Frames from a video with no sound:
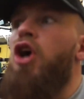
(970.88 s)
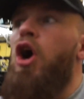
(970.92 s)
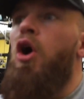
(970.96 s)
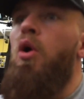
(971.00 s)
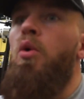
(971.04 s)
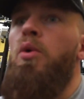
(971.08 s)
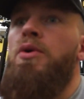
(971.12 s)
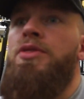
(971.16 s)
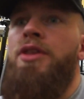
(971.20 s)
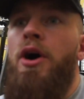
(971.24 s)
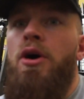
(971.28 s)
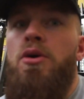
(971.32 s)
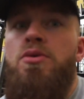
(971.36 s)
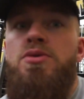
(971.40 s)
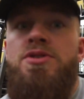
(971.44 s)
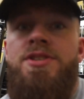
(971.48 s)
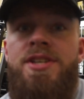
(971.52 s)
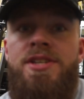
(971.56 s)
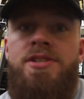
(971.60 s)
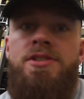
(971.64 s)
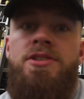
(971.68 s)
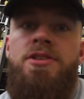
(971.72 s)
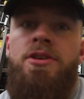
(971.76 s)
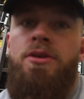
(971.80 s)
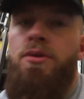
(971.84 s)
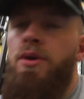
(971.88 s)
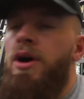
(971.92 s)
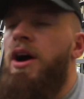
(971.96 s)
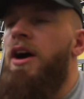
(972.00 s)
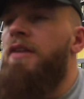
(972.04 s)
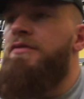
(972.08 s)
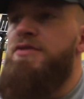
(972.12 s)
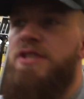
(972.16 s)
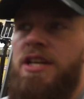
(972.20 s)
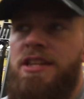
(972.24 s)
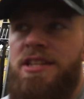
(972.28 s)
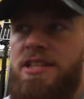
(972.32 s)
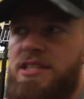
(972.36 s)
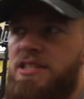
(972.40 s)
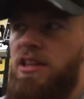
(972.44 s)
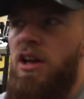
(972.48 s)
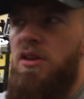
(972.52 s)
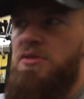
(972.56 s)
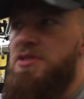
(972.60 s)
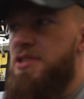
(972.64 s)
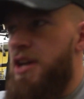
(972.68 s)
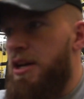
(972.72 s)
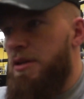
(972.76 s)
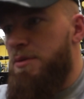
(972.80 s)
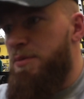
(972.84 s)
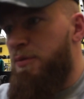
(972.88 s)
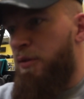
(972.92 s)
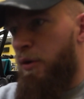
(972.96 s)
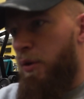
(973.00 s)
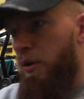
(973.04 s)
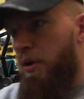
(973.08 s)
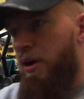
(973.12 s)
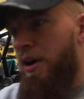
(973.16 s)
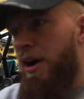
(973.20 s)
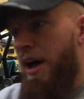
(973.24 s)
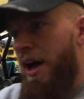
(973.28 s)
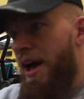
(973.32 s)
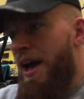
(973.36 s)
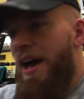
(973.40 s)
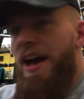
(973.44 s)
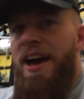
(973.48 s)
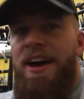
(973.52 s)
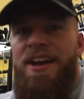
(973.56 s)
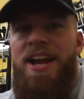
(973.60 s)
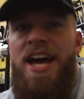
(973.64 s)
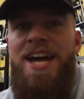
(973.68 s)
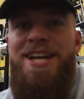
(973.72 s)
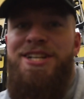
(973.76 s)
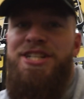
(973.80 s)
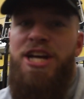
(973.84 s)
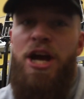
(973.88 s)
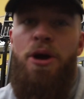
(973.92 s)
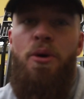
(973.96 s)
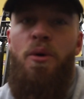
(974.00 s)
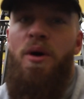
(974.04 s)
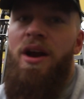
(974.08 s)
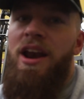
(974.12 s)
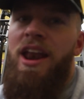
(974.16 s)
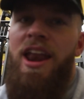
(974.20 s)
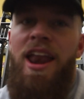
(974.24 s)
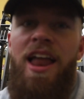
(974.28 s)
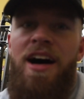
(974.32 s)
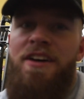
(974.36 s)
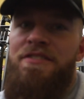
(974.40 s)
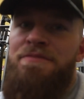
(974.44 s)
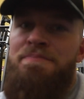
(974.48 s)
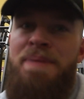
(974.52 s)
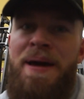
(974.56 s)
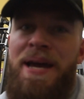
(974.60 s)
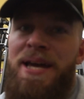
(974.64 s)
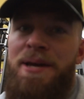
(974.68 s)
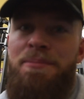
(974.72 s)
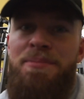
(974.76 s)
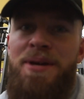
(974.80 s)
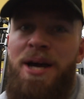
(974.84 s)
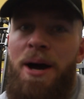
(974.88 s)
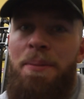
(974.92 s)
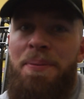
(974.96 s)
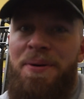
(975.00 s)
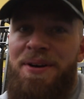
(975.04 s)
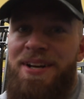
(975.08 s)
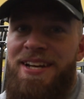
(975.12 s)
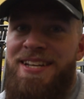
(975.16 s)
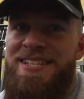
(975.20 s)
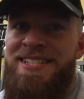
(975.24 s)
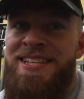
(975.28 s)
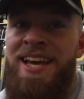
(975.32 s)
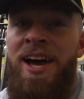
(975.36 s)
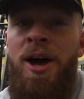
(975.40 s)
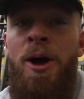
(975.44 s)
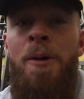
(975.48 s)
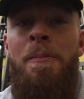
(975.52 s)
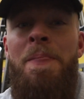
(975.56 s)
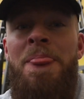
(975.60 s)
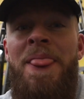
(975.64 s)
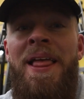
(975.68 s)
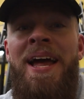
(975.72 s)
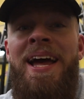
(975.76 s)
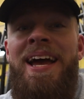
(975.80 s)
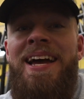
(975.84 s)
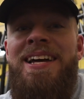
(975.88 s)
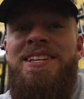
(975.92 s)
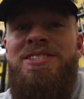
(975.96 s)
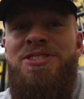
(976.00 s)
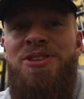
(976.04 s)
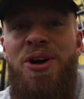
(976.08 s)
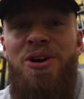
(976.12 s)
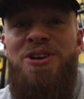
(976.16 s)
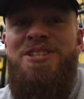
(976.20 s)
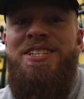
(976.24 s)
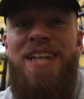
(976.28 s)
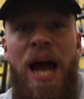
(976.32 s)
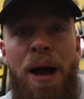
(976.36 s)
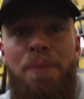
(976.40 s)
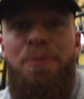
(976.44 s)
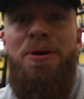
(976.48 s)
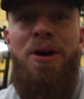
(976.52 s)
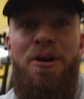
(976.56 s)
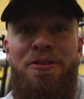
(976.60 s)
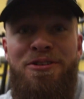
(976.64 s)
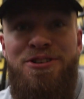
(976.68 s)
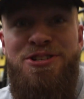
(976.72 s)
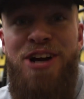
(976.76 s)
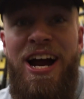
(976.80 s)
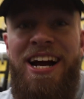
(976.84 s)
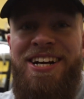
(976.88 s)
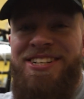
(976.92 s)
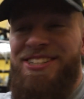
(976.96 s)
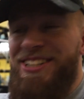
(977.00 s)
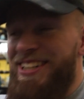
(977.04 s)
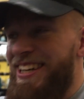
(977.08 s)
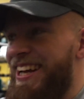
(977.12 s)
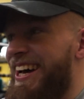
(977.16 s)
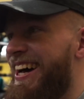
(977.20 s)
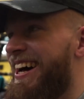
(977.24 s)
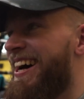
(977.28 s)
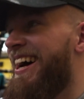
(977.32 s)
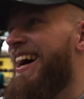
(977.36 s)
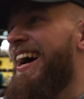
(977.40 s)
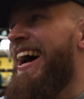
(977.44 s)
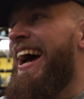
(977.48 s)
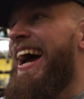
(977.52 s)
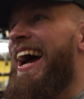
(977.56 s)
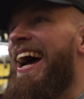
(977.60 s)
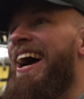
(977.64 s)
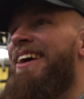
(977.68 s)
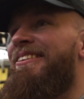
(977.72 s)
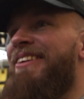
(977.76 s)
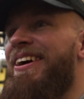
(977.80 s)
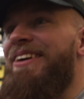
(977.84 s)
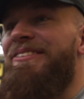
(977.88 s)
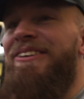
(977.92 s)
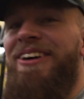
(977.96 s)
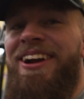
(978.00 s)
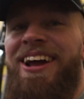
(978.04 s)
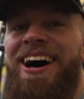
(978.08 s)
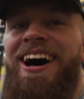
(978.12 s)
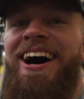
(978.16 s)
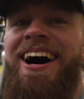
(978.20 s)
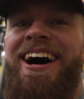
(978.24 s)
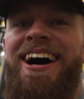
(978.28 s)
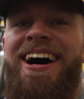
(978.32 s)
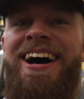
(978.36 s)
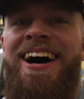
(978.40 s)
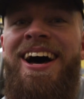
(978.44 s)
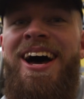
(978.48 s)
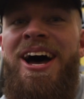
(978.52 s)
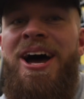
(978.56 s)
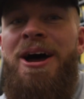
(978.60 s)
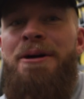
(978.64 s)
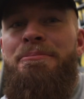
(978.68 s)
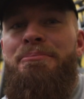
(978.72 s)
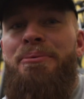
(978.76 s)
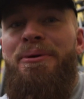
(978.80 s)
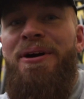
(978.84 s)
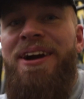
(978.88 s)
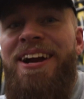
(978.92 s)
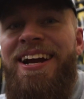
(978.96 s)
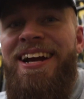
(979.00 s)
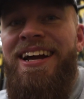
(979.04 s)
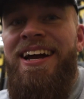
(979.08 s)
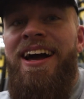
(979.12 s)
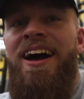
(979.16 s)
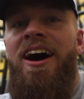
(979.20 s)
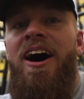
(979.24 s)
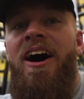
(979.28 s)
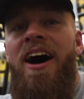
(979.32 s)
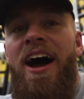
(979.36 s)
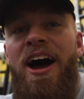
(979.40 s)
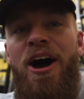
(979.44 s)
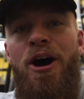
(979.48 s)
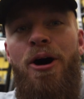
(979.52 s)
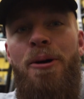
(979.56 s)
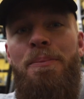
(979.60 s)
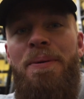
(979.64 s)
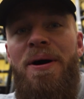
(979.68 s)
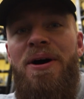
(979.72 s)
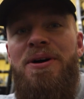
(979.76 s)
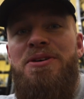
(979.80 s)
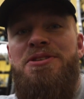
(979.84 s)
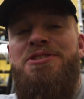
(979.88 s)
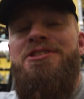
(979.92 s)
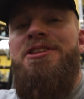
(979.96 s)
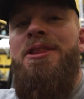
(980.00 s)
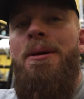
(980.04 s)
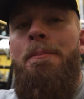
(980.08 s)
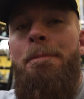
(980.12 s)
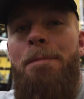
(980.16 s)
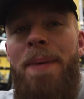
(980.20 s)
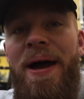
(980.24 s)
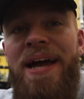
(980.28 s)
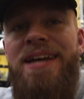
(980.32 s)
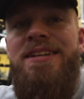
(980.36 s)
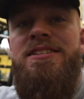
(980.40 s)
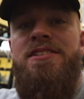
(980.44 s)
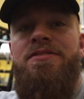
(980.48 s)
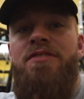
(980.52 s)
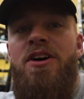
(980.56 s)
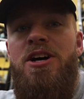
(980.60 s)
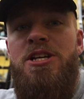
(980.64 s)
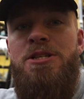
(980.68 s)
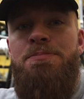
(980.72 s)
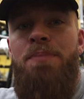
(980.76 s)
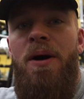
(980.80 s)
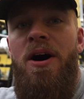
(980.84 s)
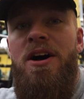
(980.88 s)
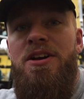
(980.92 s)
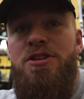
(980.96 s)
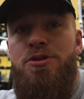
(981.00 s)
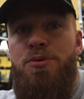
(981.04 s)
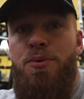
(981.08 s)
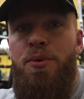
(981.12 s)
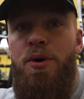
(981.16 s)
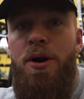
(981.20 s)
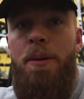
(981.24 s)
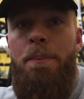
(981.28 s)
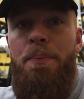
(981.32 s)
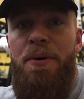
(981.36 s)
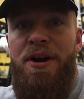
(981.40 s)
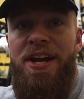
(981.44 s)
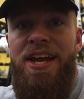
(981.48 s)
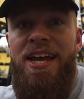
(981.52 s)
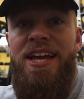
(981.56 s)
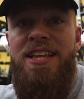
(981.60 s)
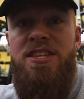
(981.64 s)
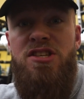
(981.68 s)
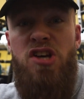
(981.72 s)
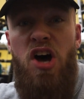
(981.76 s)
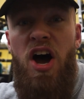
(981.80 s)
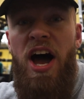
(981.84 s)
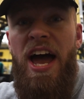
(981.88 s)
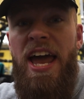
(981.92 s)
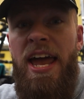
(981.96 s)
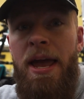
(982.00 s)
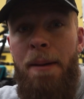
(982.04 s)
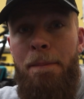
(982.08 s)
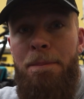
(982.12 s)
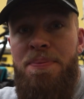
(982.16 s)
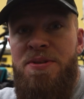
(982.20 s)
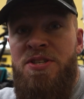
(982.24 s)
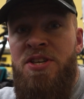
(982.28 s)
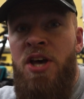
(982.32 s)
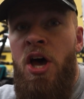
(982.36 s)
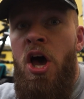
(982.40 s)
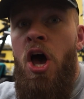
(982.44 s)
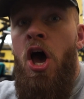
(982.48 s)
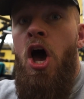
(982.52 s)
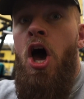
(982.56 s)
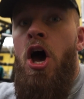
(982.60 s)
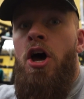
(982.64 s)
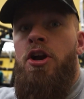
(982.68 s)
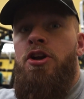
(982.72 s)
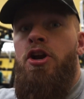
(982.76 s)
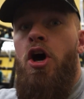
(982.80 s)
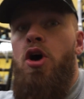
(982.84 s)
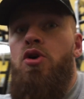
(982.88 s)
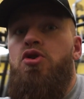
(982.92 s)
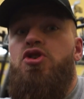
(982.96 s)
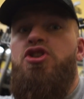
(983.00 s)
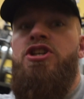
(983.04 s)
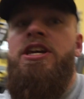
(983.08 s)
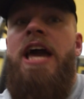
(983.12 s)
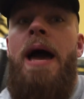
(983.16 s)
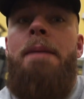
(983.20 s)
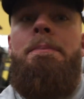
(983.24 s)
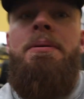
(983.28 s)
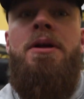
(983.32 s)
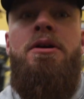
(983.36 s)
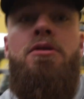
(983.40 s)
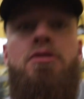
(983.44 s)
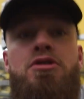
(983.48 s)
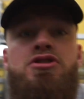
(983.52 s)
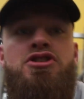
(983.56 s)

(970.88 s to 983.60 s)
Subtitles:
goal with those is to, I've said this loads of times before, and AJ will love picking me up on this, is not scapular retraction. We want to bring our elbows to the base of our spines. We want to bring it into our hips. No scapular